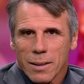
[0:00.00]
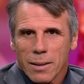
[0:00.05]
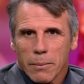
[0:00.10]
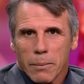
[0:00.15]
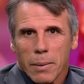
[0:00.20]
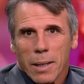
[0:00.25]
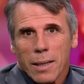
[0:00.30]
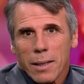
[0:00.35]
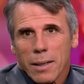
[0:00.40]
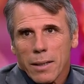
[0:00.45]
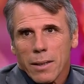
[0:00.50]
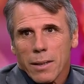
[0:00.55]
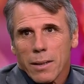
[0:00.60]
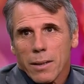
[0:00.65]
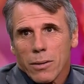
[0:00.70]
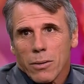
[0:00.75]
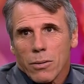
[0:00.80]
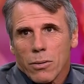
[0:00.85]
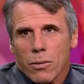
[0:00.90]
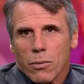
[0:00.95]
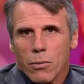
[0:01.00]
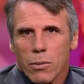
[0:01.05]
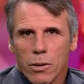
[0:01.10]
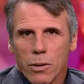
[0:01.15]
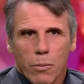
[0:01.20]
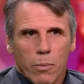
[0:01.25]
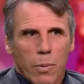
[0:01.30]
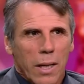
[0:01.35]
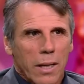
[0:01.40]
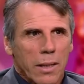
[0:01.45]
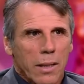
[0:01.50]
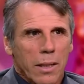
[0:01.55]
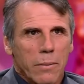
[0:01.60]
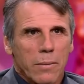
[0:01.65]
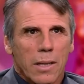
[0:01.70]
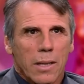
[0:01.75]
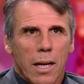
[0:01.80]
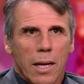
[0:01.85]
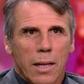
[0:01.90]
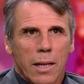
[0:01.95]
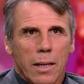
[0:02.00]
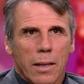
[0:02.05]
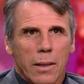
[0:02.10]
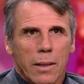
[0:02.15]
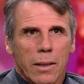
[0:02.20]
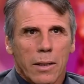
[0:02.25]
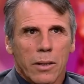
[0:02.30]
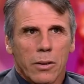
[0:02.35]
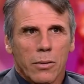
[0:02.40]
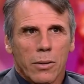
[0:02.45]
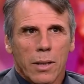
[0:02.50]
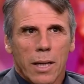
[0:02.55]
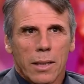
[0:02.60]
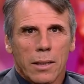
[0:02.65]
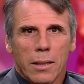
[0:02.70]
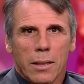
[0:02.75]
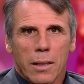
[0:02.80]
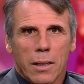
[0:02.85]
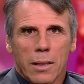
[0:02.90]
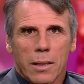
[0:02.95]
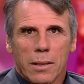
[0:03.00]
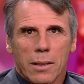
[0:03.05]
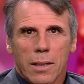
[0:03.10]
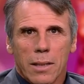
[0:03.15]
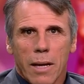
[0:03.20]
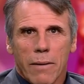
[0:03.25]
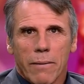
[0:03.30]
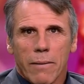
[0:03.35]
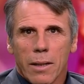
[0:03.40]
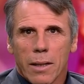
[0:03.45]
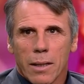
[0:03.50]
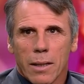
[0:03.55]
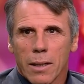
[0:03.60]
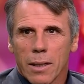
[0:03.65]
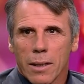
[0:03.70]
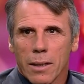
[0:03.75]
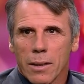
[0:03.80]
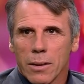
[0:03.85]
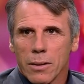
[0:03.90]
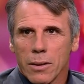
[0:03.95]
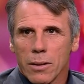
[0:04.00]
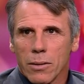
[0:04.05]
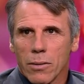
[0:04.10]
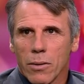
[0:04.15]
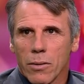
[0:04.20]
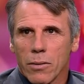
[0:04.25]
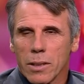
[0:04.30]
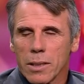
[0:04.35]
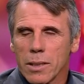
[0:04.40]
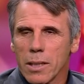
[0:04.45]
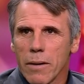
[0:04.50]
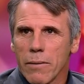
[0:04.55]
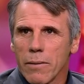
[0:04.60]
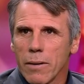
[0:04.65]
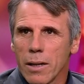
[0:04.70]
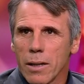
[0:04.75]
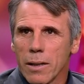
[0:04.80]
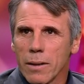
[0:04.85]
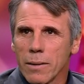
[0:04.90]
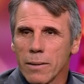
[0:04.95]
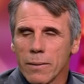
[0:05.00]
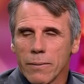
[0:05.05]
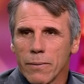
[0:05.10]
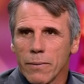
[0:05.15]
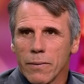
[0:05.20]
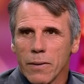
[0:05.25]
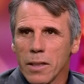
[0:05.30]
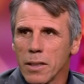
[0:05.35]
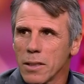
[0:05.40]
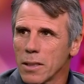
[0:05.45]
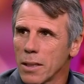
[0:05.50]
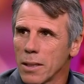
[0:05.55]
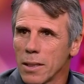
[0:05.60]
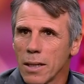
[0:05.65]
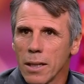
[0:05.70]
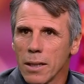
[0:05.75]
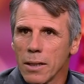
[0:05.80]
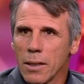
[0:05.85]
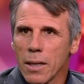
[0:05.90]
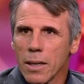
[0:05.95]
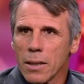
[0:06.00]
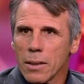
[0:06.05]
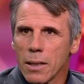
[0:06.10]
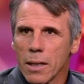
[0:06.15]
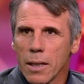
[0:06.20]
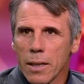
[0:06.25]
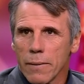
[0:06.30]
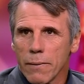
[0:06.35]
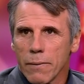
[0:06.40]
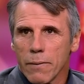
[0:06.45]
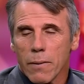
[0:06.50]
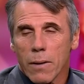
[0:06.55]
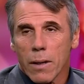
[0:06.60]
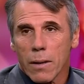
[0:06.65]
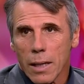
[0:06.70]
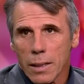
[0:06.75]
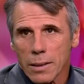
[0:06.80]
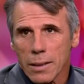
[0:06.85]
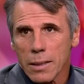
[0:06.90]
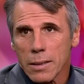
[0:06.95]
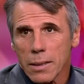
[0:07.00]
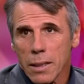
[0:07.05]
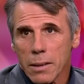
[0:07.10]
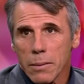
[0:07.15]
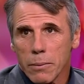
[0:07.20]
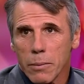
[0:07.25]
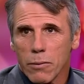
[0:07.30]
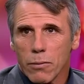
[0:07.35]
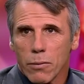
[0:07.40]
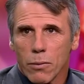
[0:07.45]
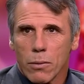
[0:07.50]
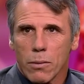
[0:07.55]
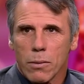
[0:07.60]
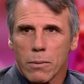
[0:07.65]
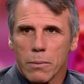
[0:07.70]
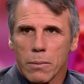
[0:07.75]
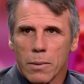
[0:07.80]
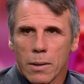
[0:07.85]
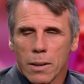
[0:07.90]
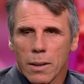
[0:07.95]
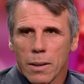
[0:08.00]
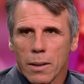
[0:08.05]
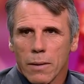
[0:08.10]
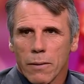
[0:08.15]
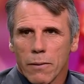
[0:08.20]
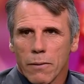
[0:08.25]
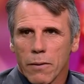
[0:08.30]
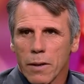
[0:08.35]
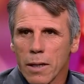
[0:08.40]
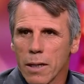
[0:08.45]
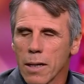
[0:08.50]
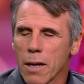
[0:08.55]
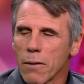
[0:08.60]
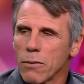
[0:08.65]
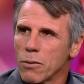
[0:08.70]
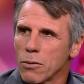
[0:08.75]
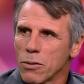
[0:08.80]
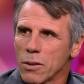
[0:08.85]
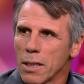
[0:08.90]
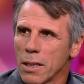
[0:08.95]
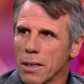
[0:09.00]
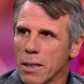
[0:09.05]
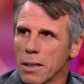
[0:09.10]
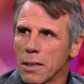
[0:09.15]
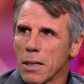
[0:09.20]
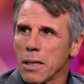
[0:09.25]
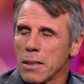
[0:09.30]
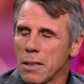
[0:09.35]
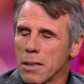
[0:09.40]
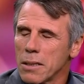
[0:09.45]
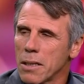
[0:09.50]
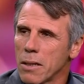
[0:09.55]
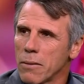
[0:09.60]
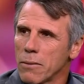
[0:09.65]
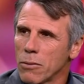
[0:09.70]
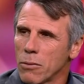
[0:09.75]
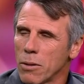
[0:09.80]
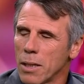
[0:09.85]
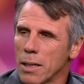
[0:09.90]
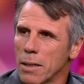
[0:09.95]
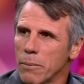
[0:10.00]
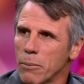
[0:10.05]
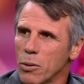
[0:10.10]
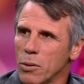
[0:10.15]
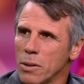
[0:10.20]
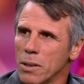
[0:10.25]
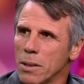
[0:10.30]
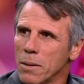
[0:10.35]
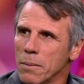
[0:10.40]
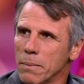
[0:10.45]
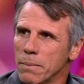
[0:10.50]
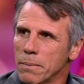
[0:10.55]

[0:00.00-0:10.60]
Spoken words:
but you know, when you play teams like United, there's never you know, it's never finished until the end. And as I said before, fair enough to say that they deserve to get the point.